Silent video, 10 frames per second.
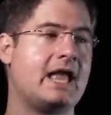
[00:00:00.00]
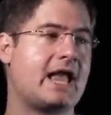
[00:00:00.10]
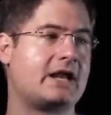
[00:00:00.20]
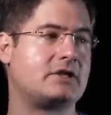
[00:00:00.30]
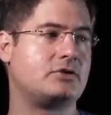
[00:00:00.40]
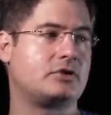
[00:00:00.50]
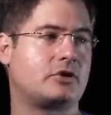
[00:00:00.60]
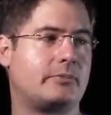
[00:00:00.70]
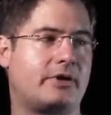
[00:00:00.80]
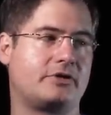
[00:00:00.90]
and a
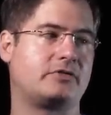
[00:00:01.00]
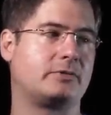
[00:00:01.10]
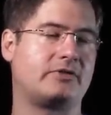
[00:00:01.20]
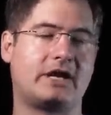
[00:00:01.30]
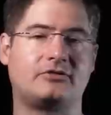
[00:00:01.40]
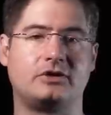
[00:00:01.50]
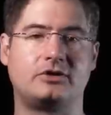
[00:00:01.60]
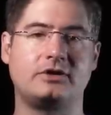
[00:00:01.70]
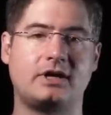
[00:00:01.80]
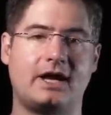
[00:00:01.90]
Unicode parser that was actually
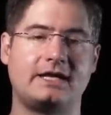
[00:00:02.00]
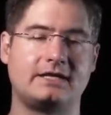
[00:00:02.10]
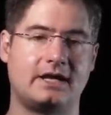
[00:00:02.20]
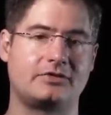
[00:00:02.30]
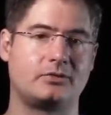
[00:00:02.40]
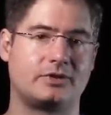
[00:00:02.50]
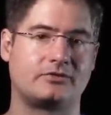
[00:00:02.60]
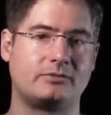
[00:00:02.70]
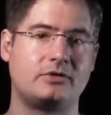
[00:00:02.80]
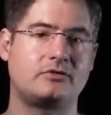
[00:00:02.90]
good, i.e., not the one
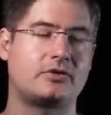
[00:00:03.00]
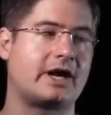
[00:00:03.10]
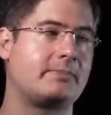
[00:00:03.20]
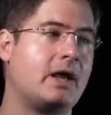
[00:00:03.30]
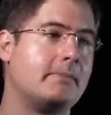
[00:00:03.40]
from Uniscribe.